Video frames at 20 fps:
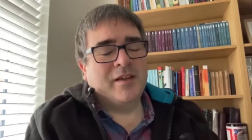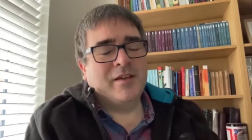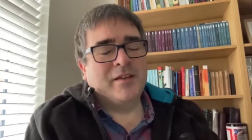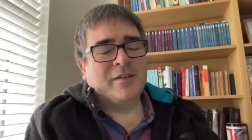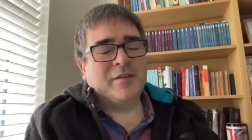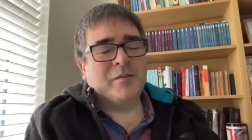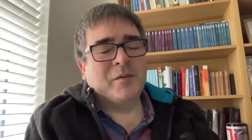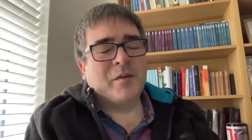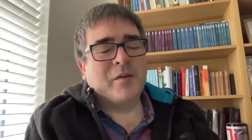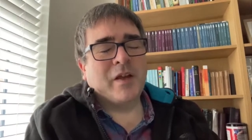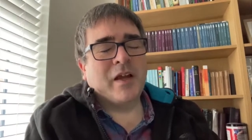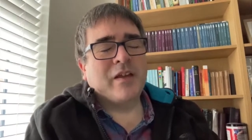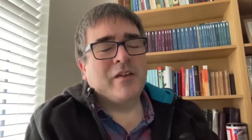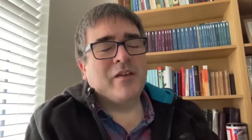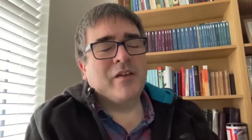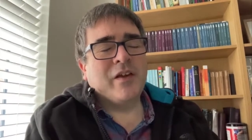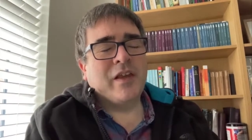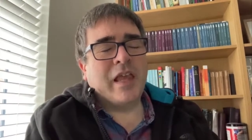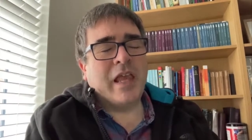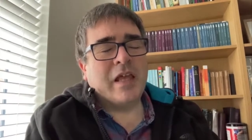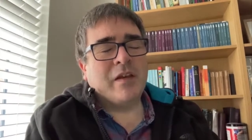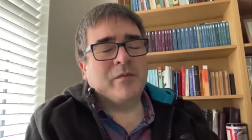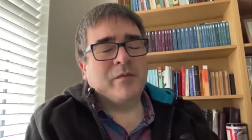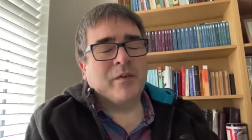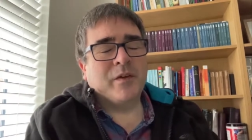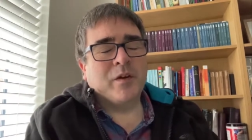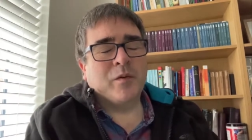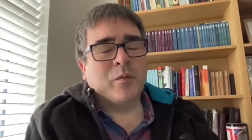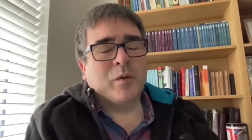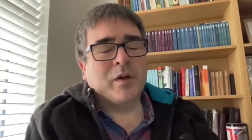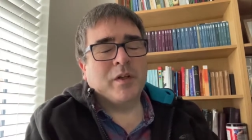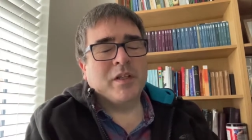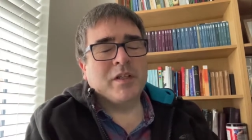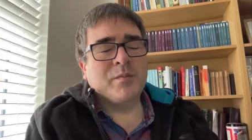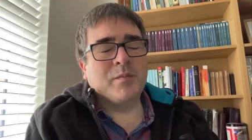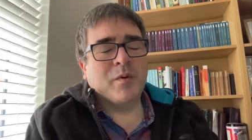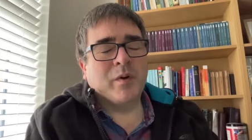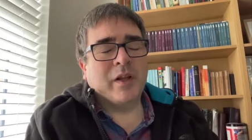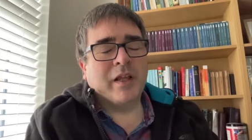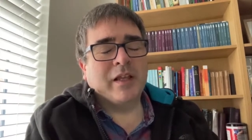Lord, thank you again for your word this
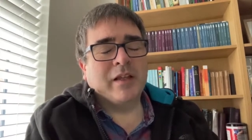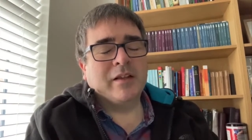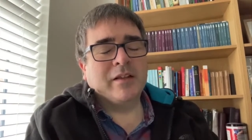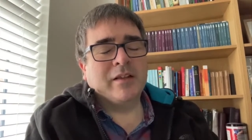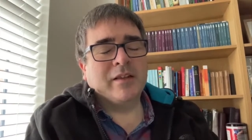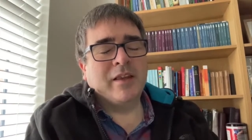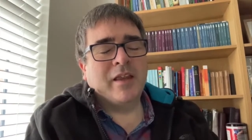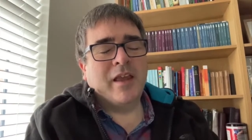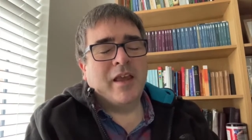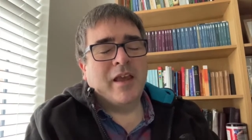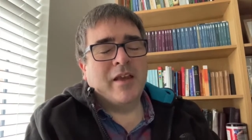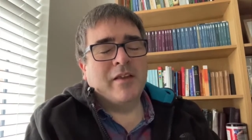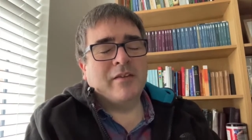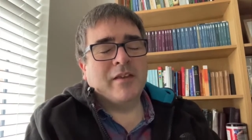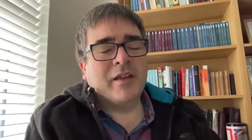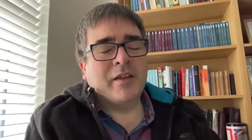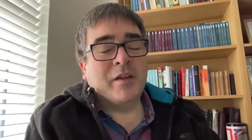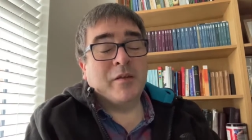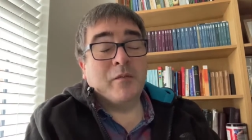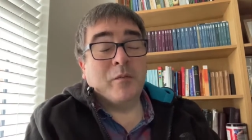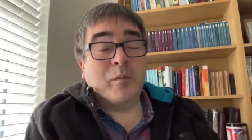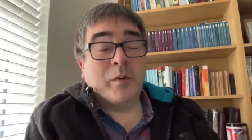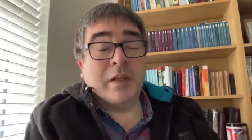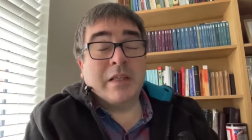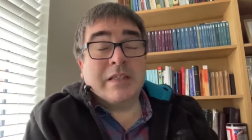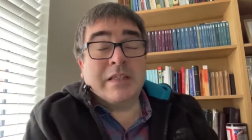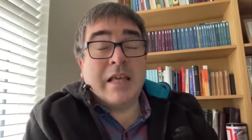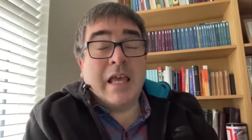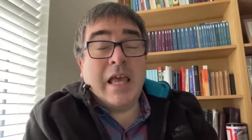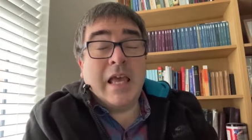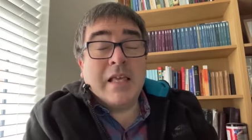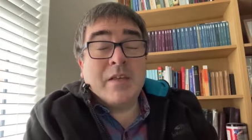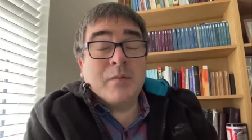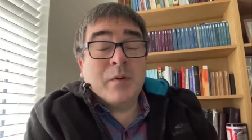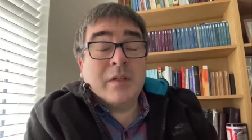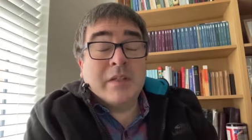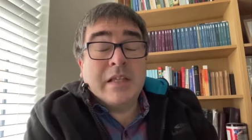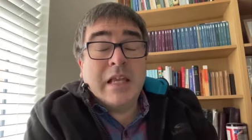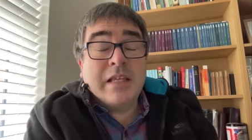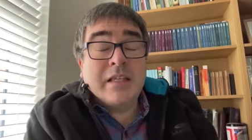morning. Thank you for what it says,
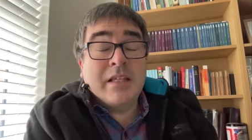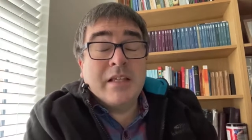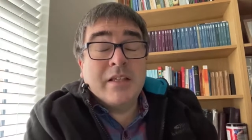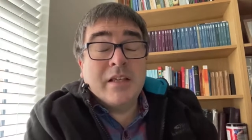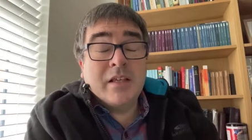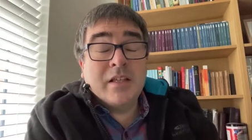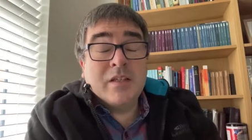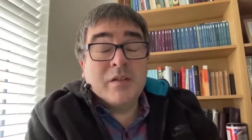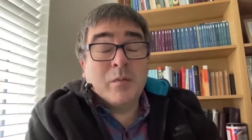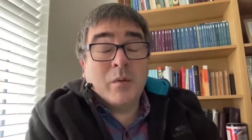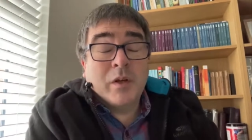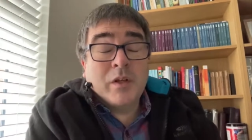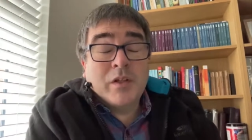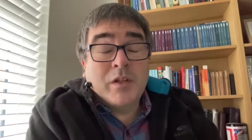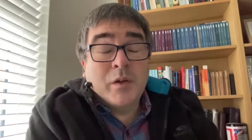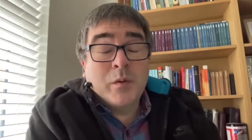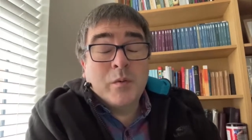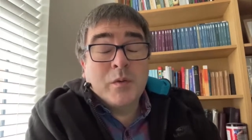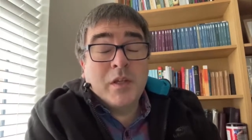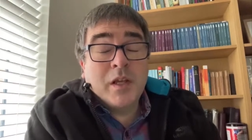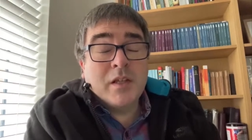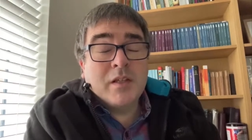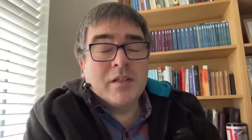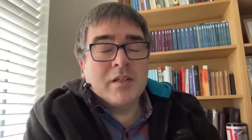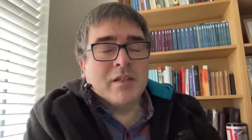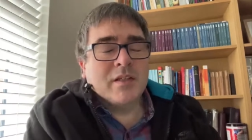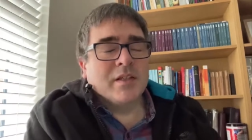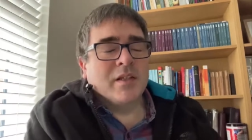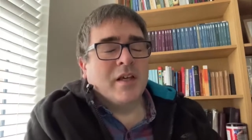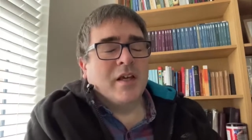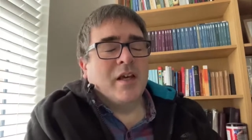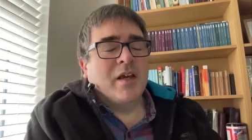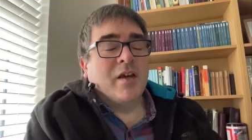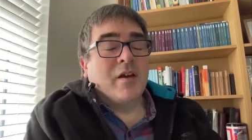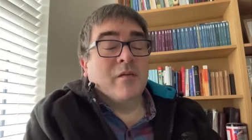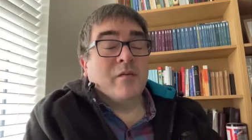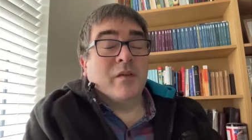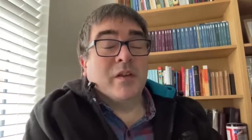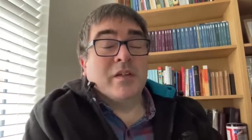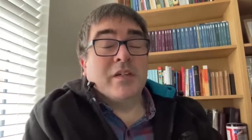what it teaches us, what it shows us,
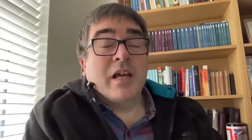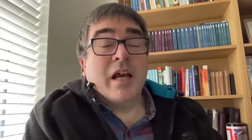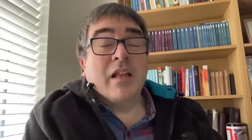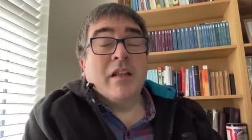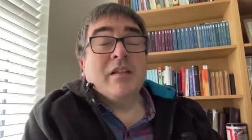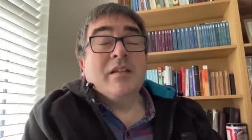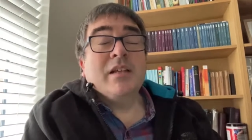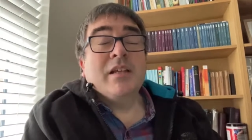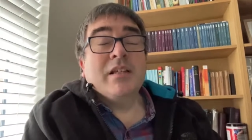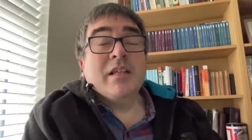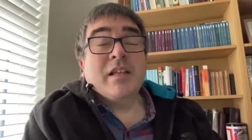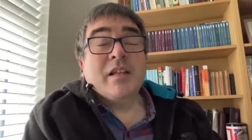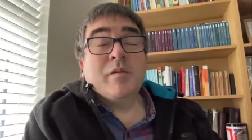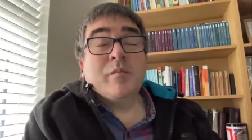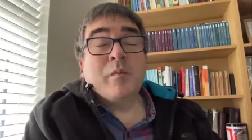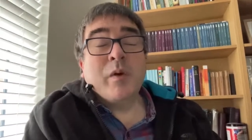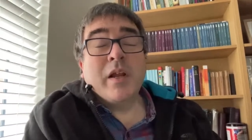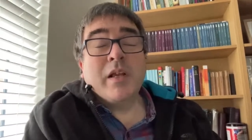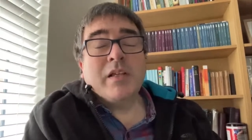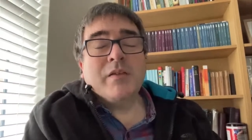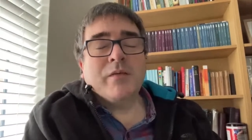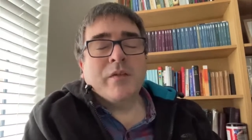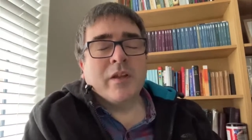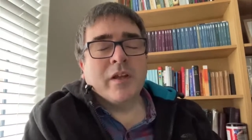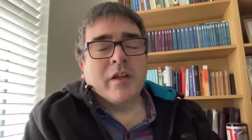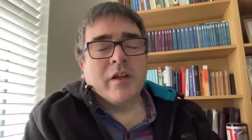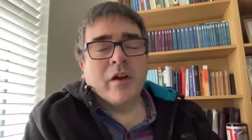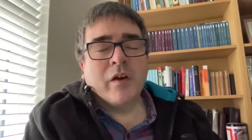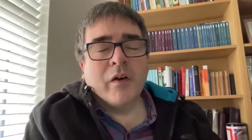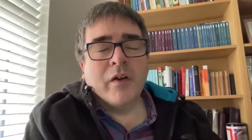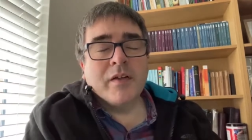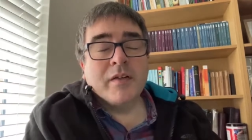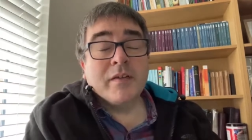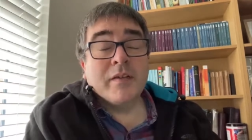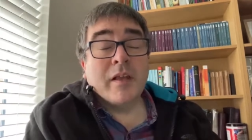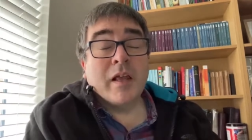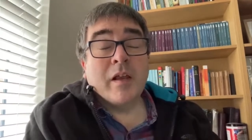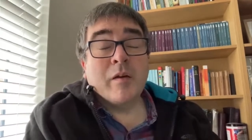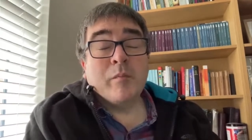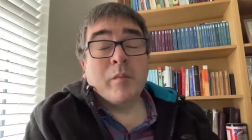for the challenges that it brings, for the encouragement
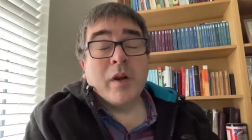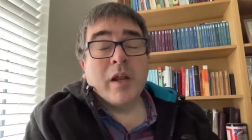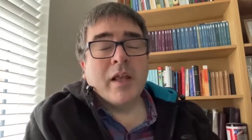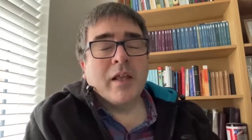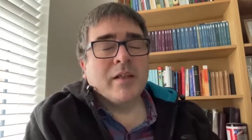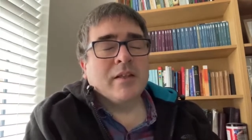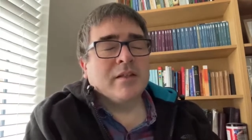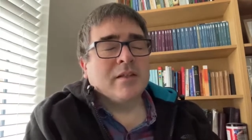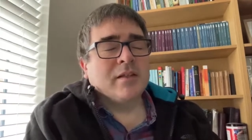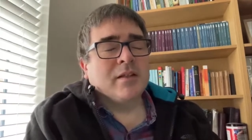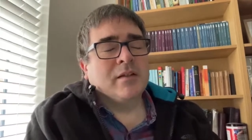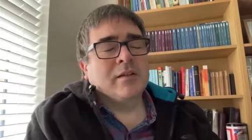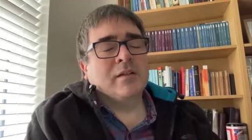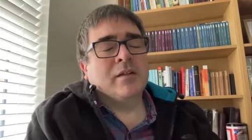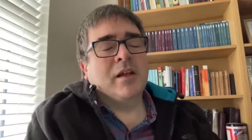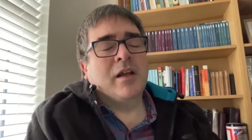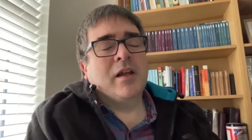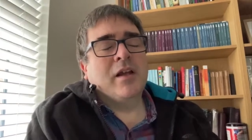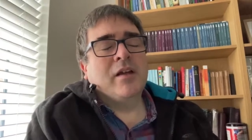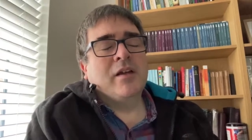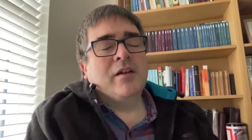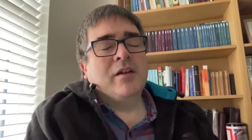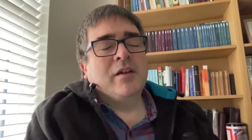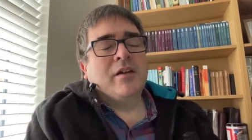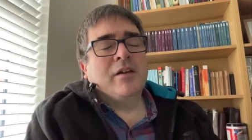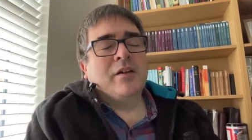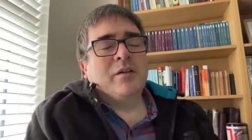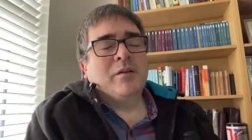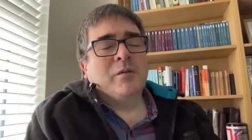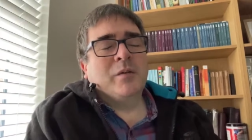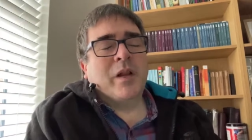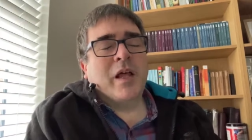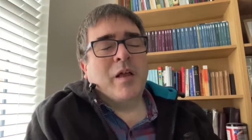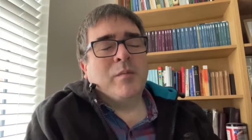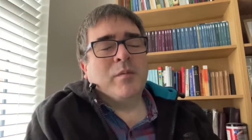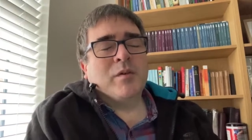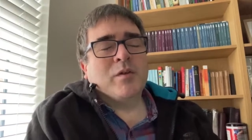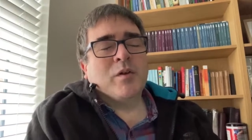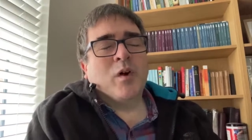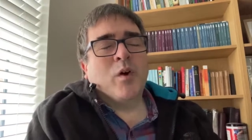that it brings. Lord,
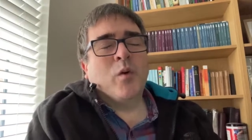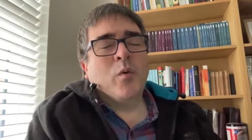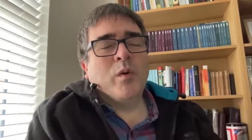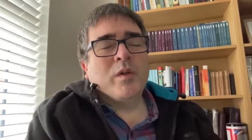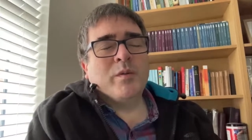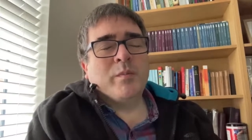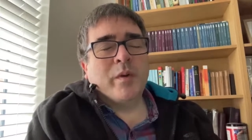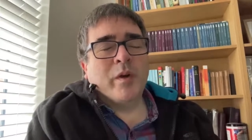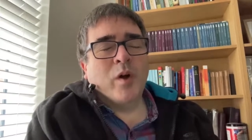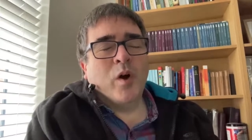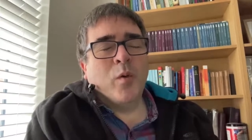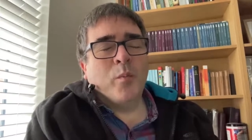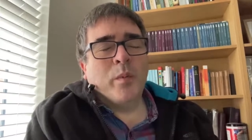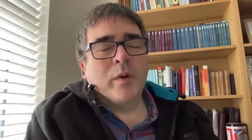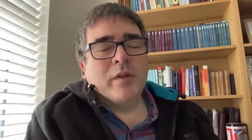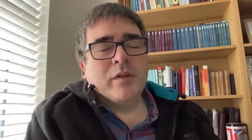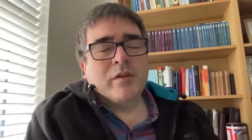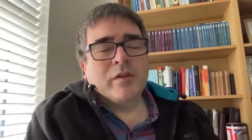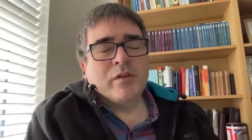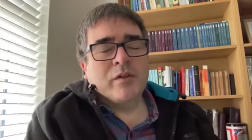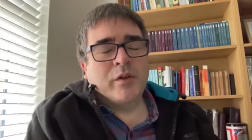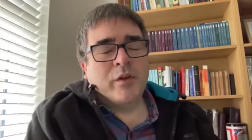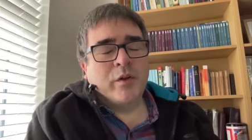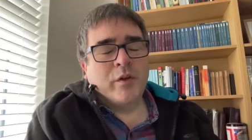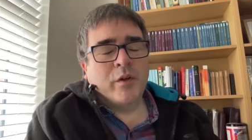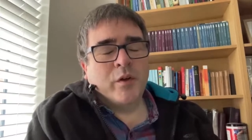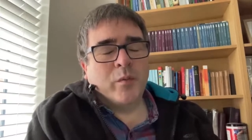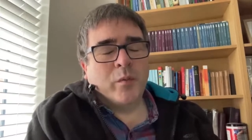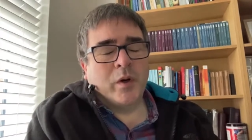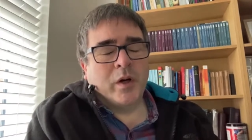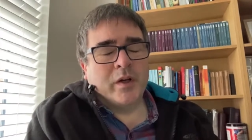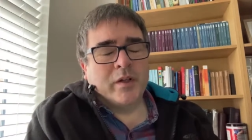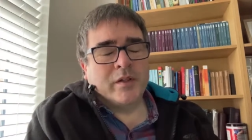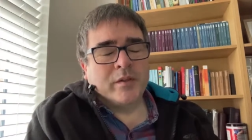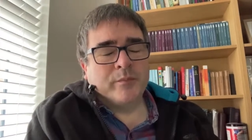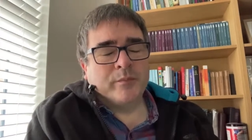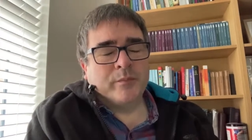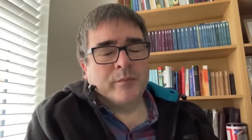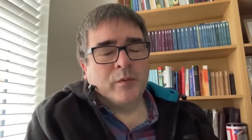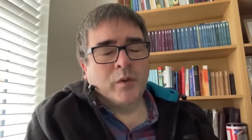help us always to be open to your word,
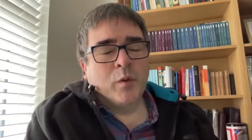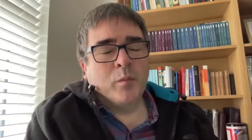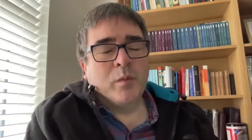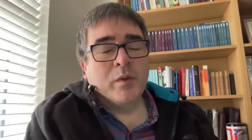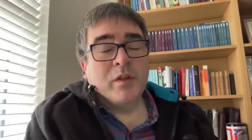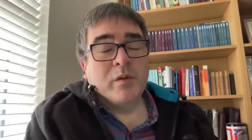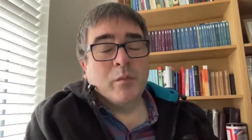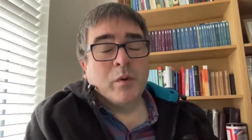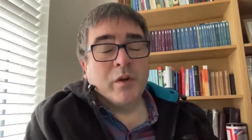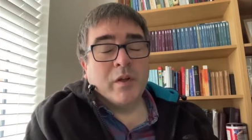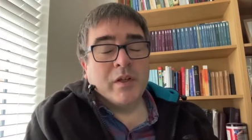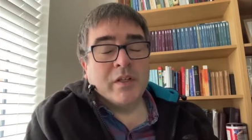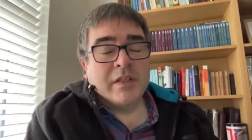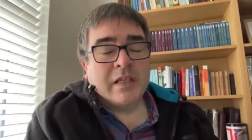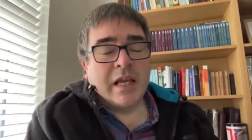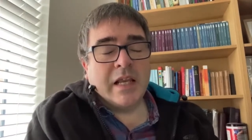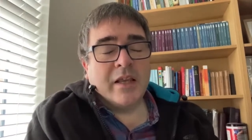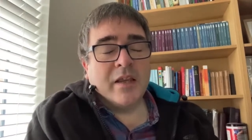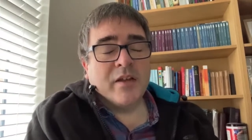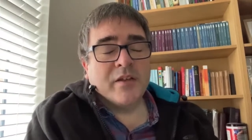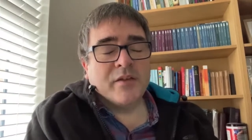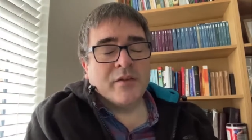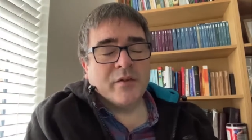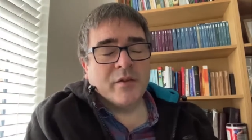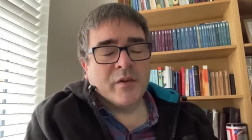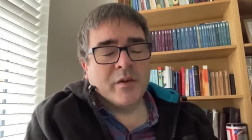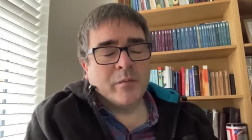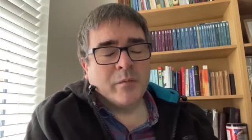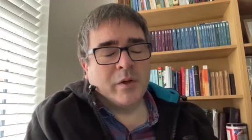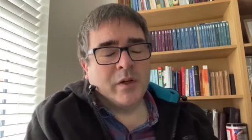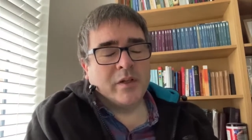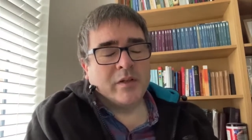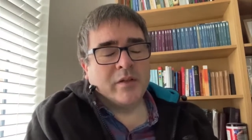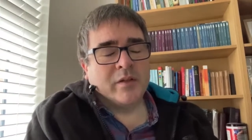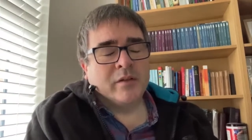open to what you say to us through your word,